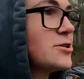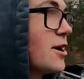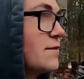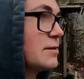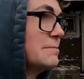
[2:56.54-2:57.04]

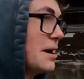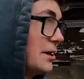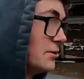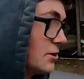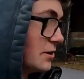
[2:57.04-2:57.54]
driving a
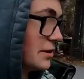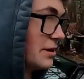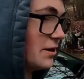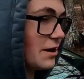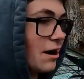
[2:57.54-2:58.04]
manual. You
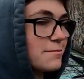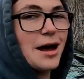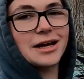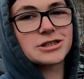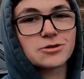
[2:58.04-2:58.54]
know, an
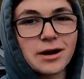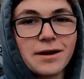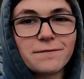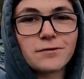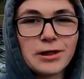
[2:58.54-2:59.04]
automatic's
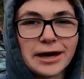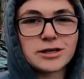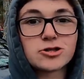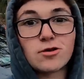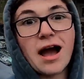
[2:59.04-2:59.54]
great for
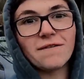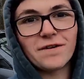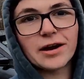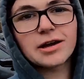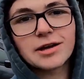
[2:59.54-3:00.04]
like
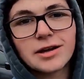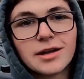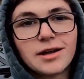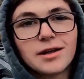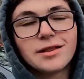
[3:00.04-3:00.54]
traffic.
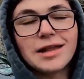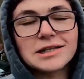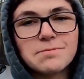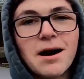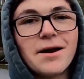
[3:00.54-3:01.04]

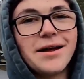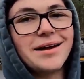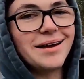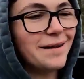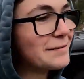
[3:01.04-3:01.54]
That's about
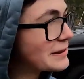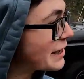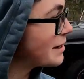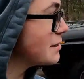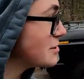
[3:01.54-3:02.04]
it.
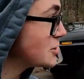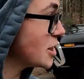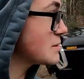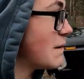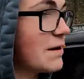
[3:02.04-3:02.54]
Everything, just about